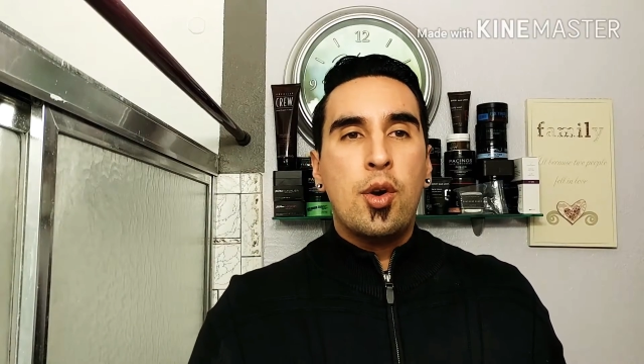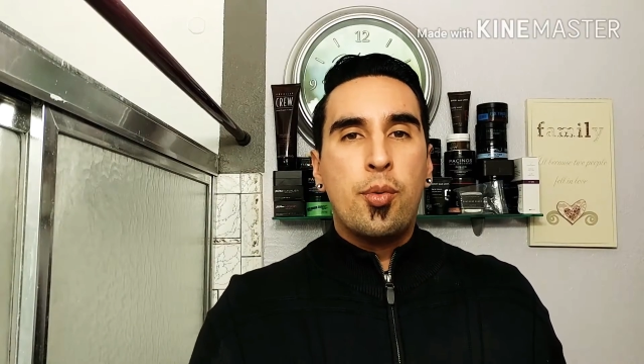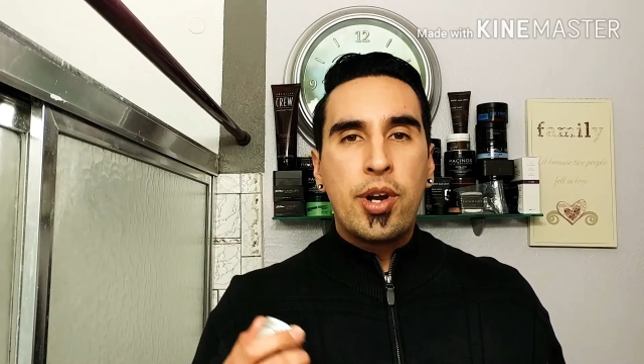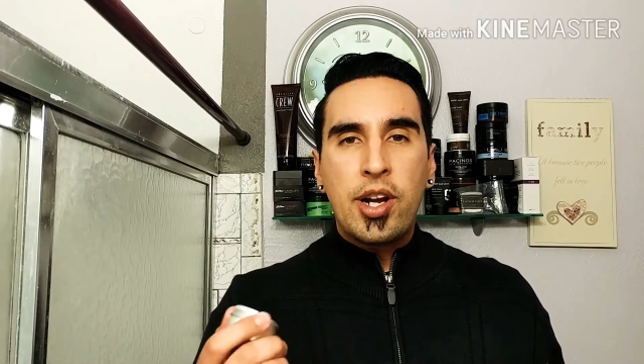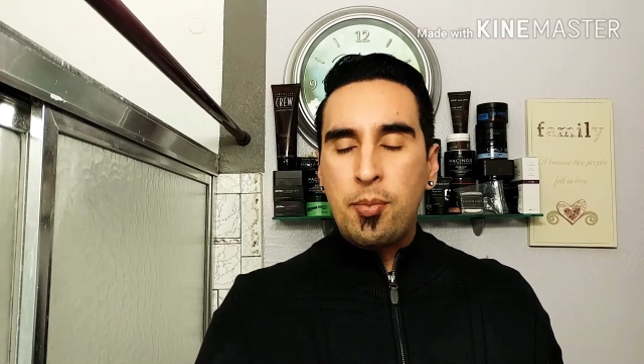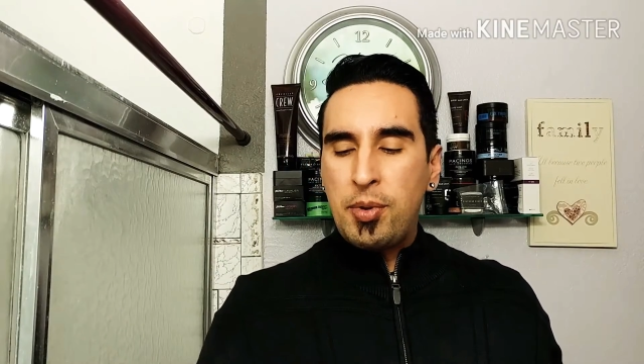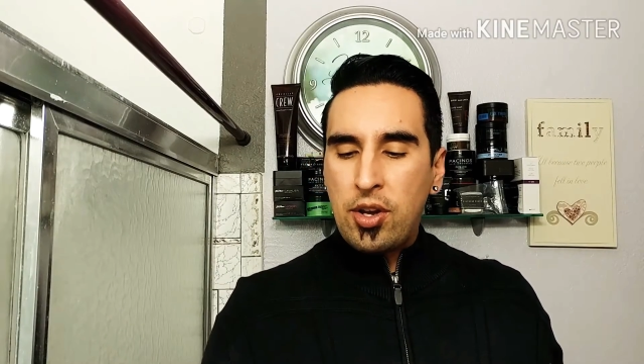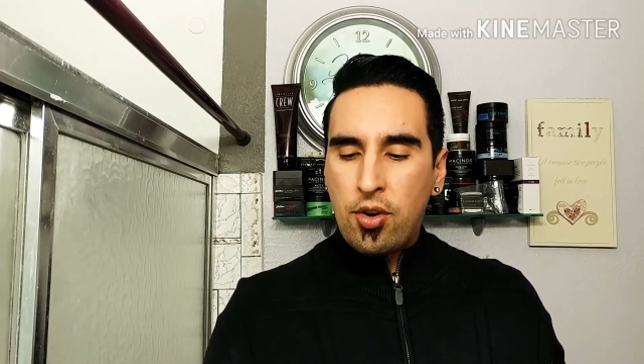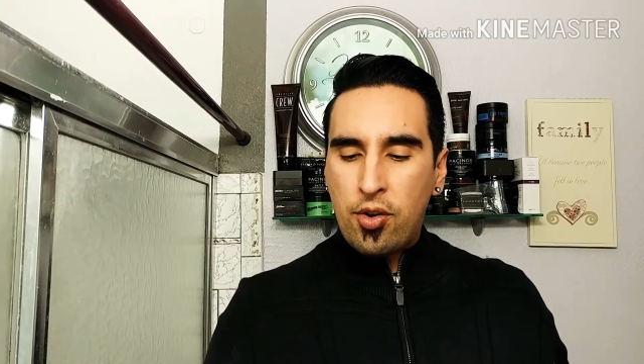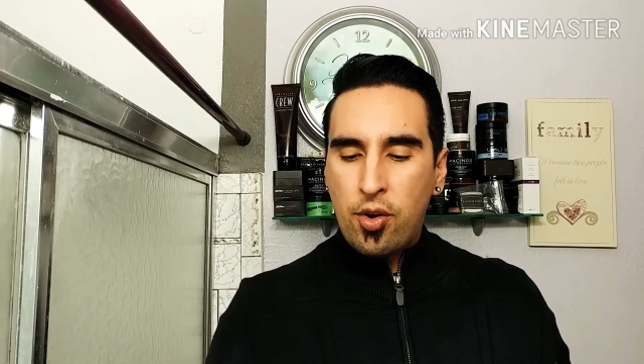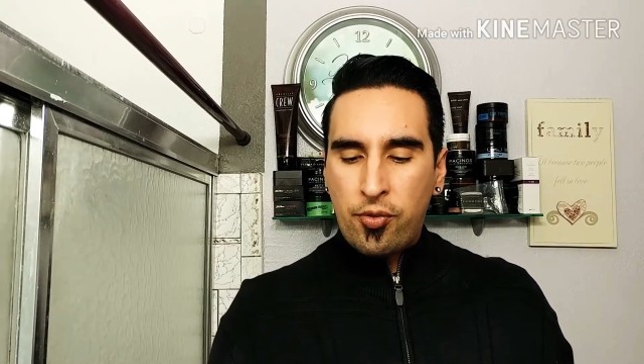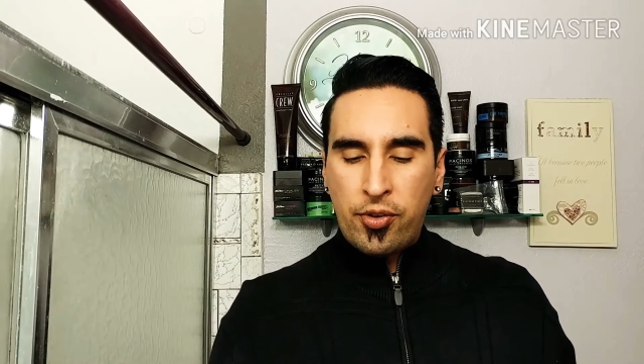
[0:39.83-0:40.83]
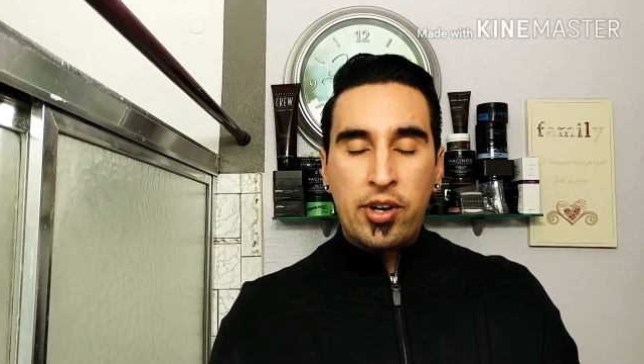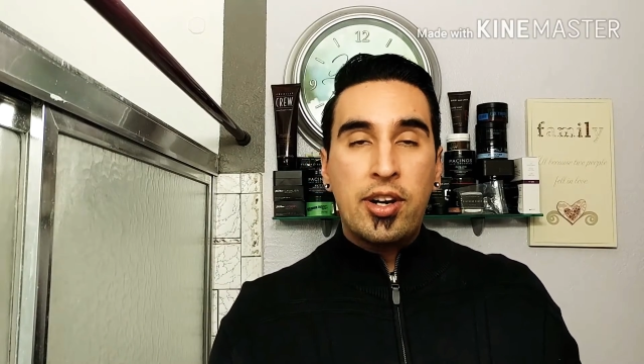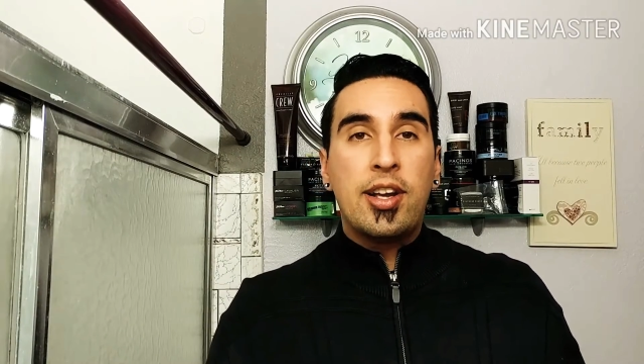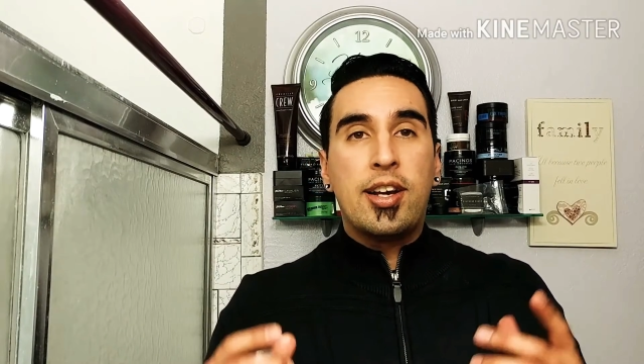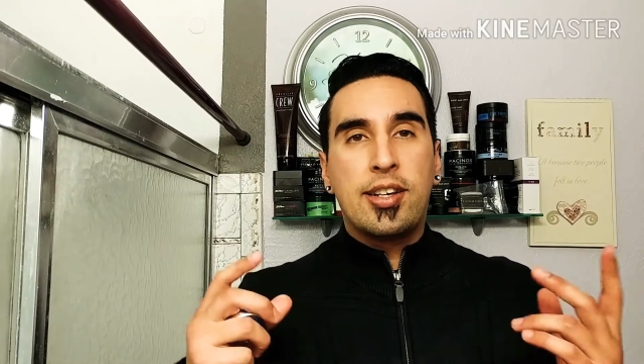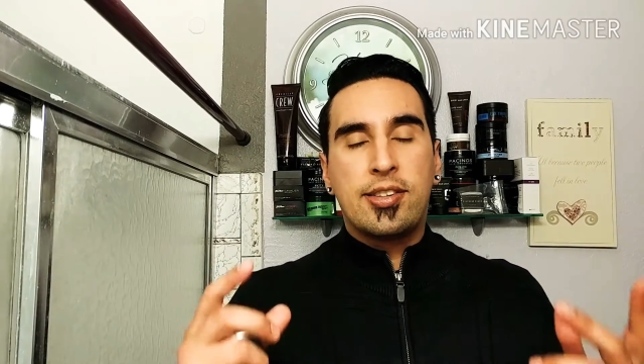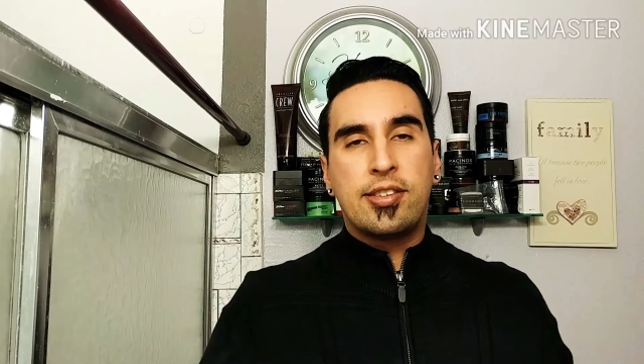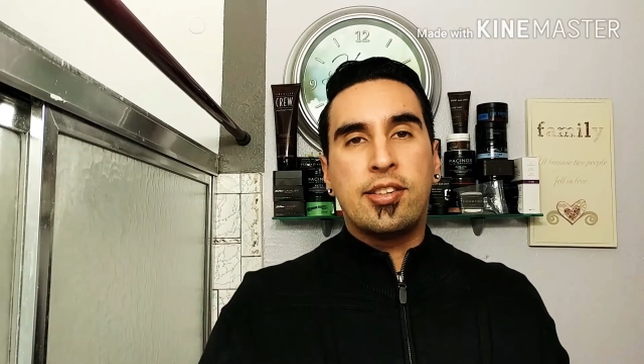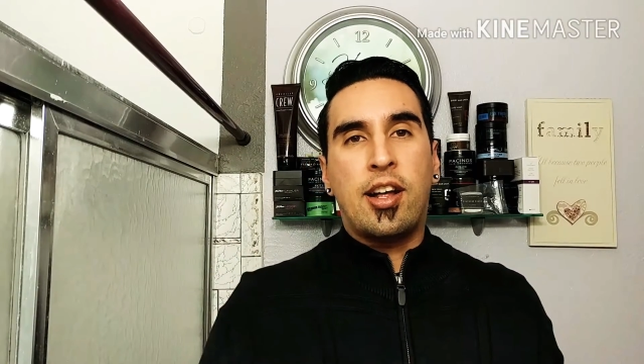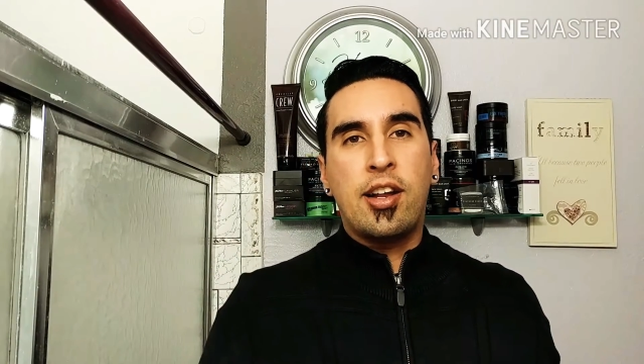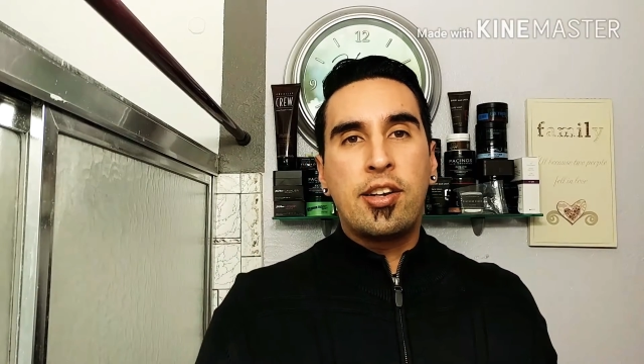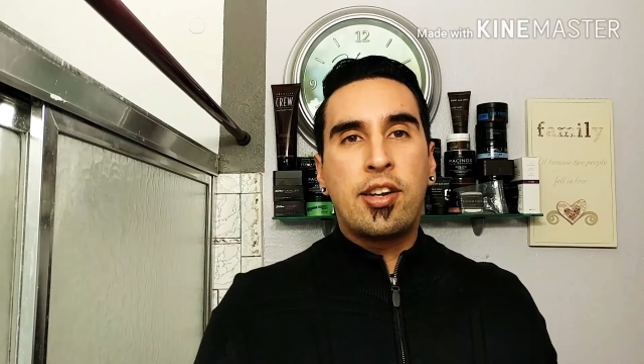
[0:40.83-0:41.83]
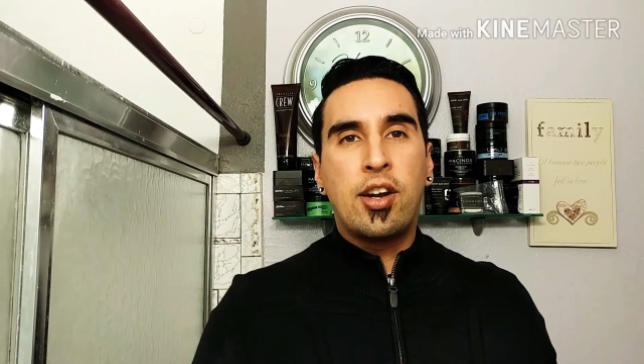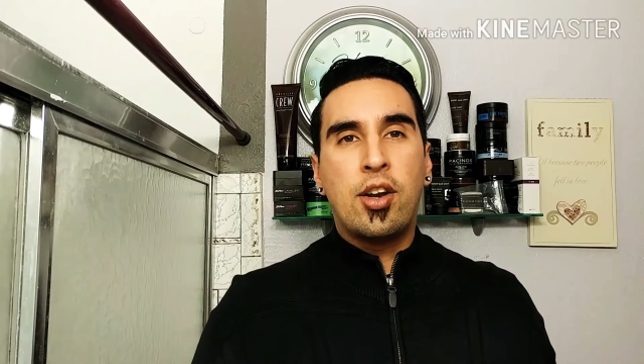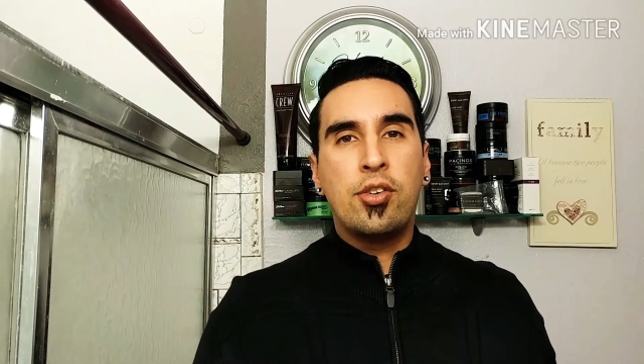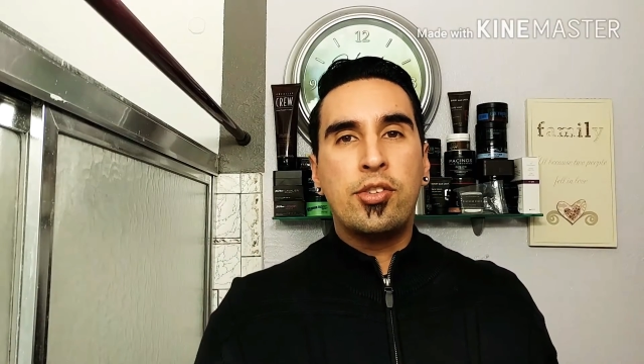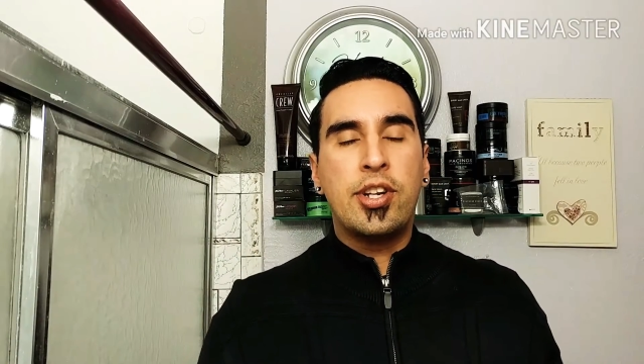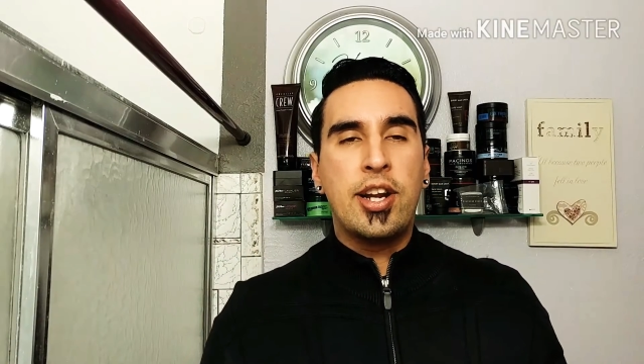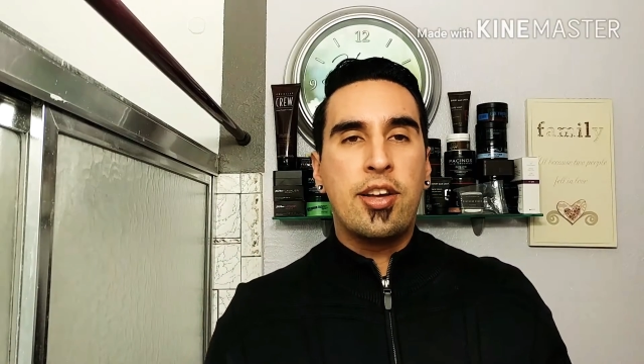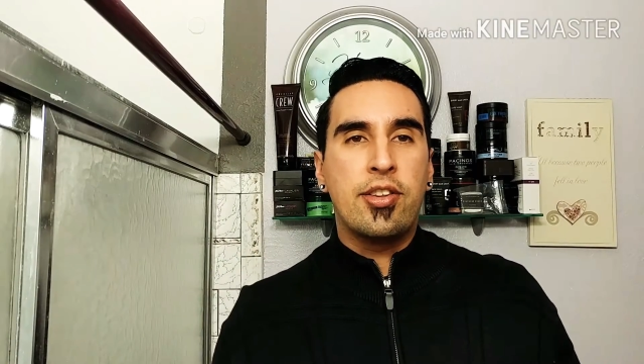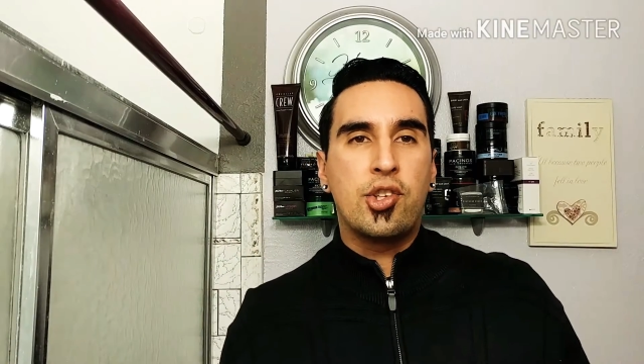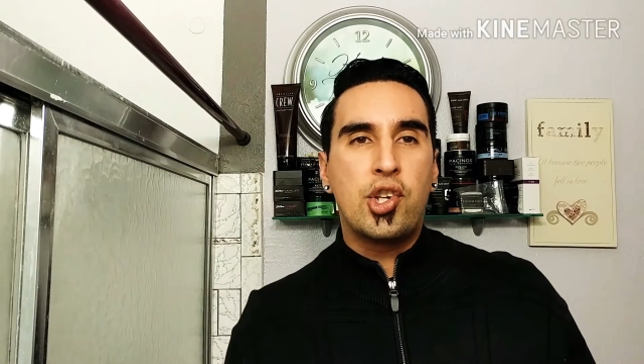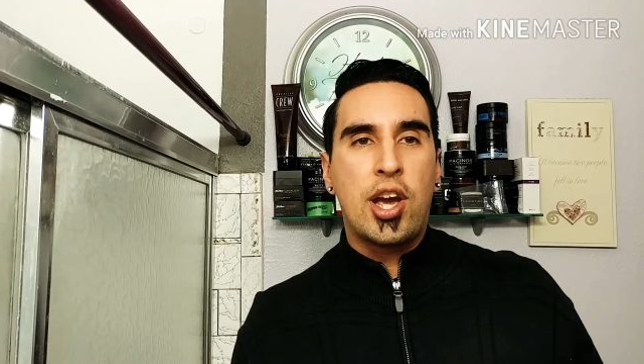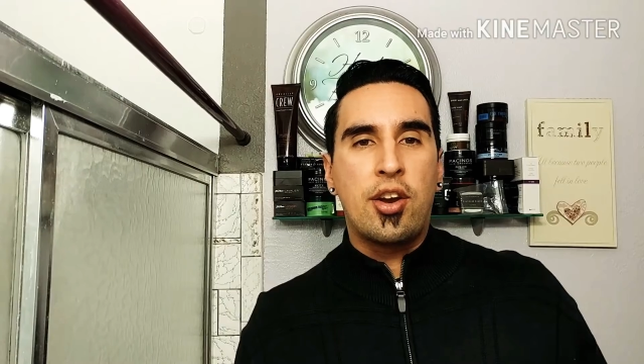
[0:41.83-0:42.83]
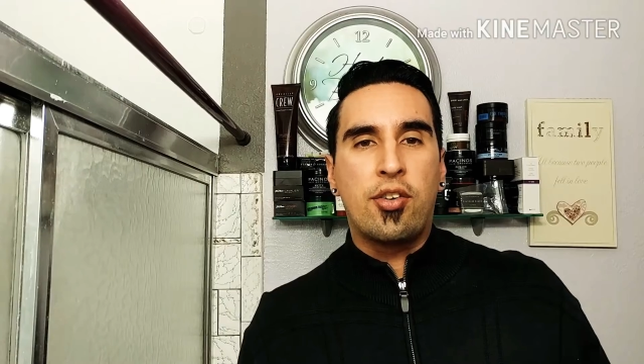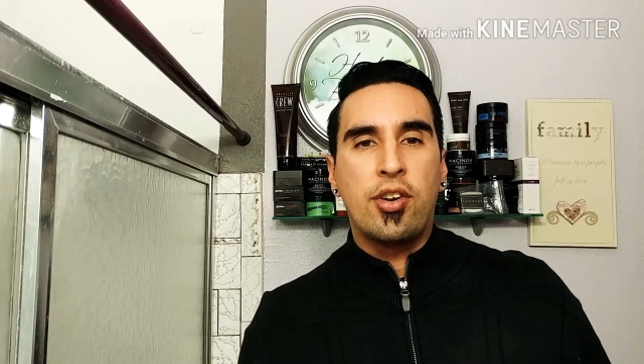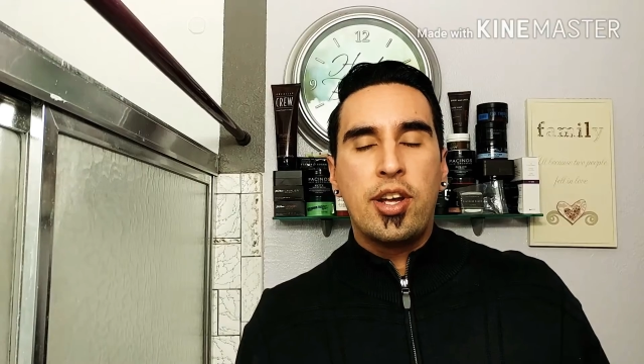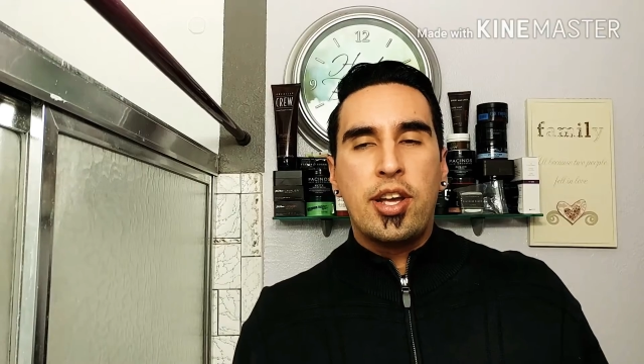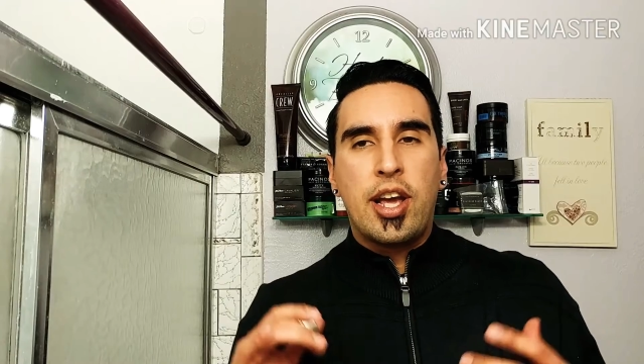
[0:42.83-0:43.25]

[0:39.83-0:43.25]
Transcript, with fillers: we're gonna be going over a solid cologne today on the channel